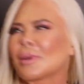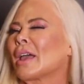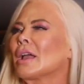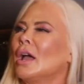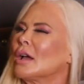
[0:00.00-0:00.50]
been
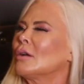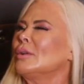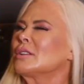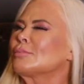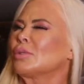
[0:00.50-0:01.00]
like, can
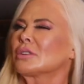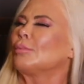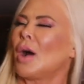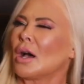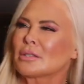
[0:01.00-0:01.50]
we just put the
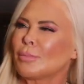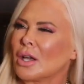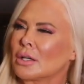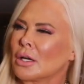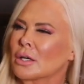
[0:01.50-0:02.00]
pause
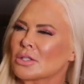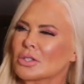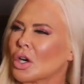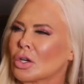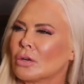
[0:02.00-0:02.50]
button on and
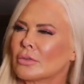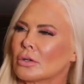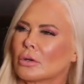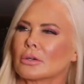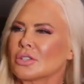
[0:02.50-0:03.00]
start
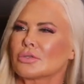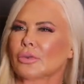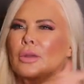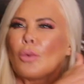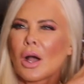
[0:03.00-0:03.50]
over or just
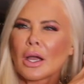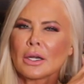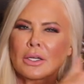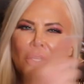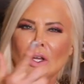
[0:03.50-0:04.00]

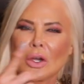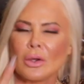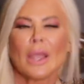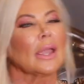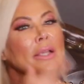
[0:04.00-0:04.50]
rewind, you
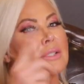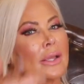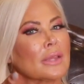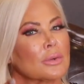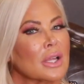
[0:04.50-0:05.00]
know? It's
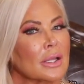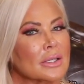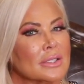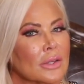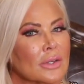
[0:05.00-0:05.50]
like they were telling
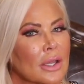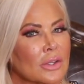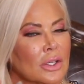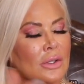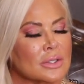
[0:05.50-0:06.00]
us the other day on
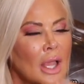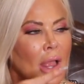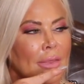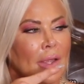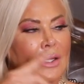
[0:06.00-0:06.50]
the news
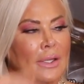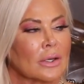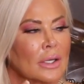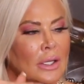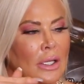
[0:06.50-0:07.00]
that
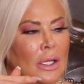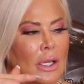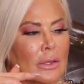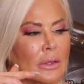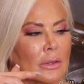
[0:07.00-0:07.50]

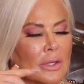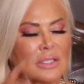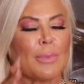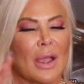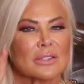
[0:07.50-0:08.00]
literally
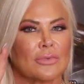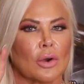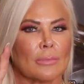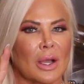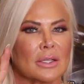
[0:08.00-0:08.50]
this past
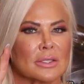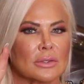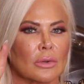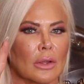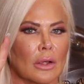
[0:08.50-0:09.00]
4
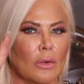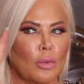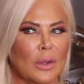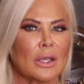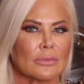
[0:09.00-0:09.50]
months,
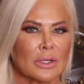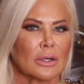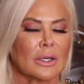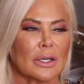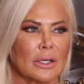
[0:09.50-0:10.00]
we have
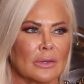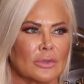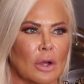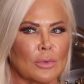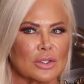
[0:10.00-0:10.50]
literally
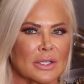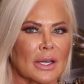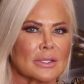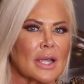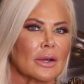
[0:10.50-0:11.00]
lived almost
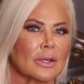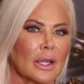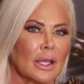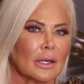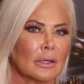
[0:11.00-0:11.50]
an entire
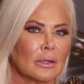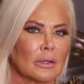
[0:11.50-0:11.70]
decade